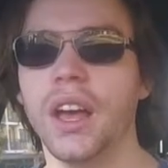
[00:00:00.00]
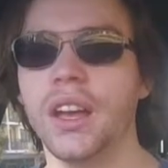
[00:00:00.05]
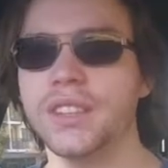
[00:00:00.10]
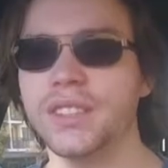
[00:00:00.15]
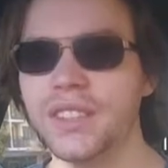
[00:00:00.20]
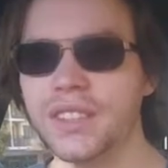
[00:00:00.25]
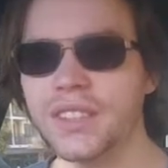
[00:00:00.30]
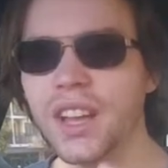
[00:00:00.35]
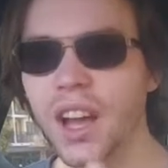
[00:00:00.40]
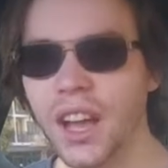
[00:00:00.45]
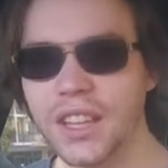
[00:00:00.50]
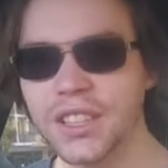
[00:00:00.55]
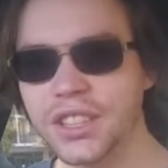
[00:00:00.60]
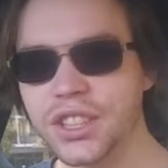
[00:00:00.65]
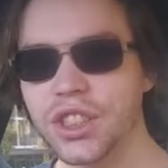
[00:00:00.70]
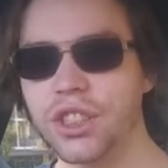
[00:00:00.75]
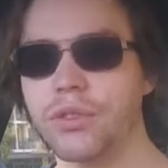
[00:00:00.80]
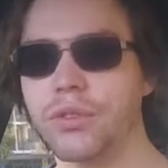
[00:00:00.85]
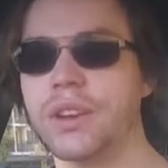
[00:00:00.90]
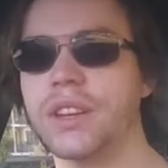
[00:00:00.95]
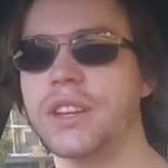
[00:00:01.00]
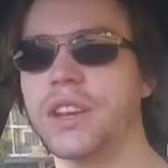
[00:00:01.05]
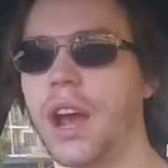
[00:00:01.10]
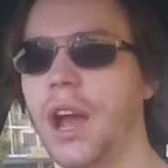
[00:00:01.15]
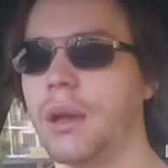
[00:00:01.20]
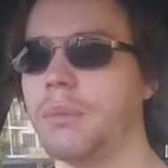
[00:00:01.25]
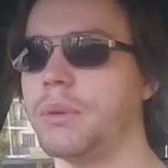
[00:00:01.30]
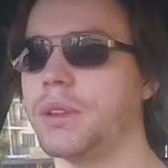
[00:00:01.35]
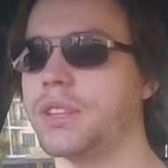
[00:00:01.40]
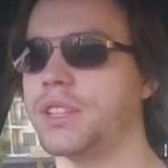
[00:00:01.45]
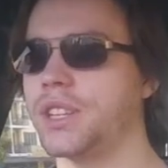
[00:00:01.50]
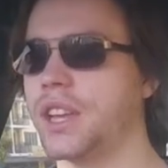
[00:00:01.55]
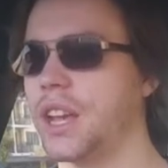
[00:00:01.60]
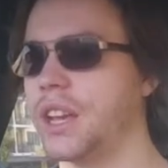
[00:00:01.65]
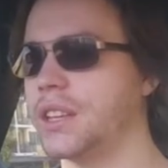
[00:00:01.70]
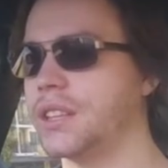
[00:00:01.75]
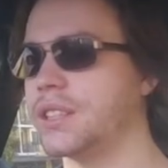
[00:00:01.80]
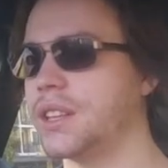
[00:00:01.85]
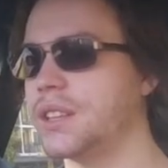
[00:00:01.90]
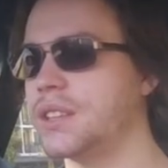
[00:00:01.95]
So this car has 3 timing
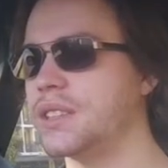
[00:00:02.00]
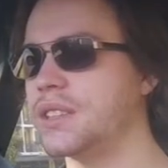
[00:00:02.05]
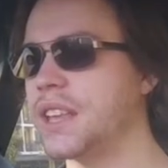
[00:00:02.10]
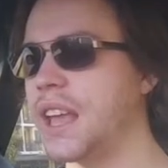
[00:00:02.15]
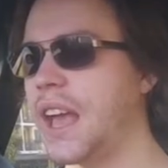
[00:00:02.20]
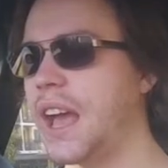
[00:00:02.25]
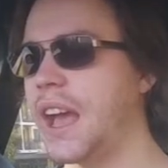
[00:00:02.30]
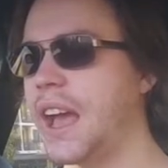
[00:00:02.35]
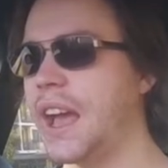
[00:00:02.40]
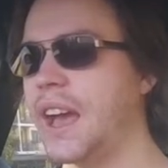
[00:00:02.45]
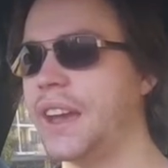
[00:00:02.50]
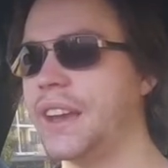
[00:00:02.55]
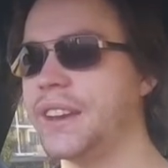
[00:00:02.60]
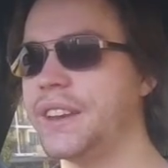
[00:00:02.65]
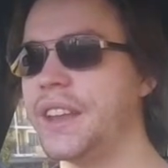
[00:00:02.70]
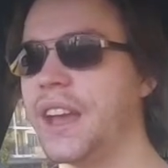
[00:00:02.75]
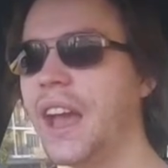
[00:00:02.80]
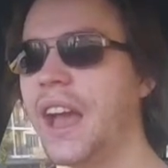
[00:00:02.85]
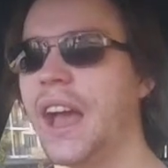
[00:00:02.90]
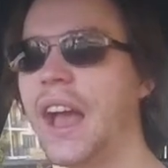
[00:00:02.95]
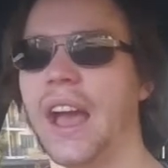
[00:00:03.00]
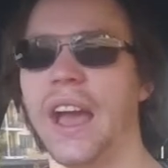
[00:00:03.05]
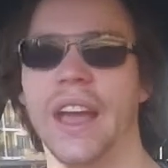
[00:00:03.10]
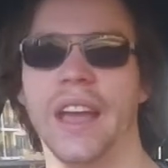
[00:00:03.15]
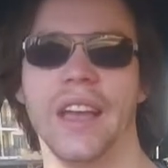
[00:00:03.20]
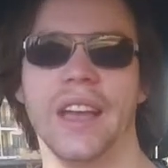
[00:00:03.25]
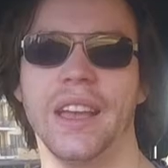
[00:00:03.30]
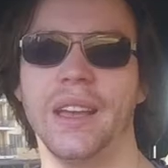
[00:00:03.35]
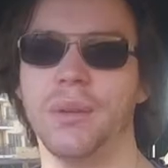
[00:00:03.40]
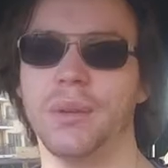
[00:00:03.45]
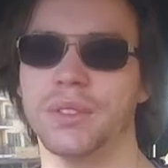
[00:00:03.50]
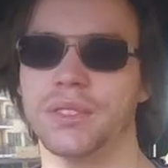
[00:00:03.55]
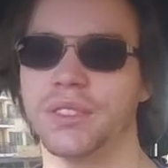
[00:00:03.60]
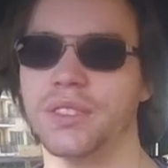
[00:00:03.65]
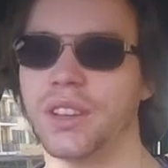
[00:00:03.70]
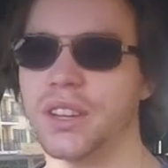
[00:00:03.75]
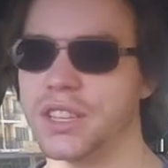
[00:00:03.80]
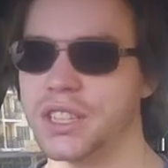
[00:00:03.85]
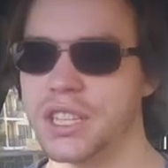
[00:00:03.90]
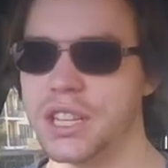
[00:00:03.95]
chains, and it was
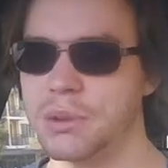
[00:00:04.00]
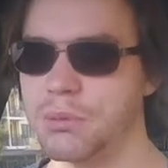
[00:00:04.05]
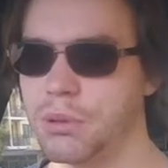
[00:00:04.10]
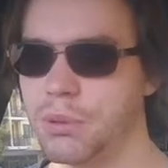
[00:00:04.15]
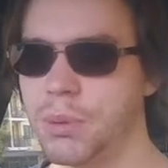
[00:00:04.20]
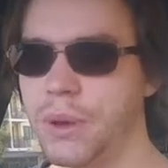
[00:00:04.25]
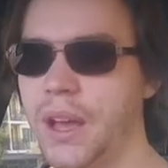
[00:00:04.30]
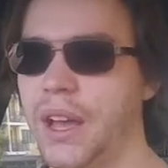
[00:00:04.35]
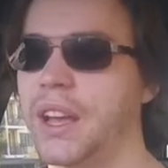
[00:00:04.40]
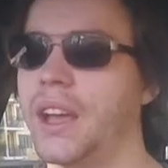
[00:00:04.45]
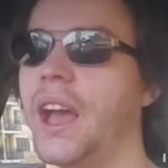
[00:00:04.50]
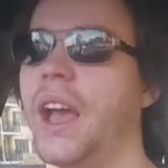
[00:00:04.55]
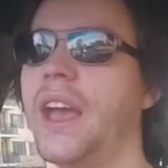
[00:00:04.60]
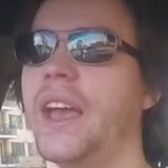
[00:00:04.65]
not a cheap repair.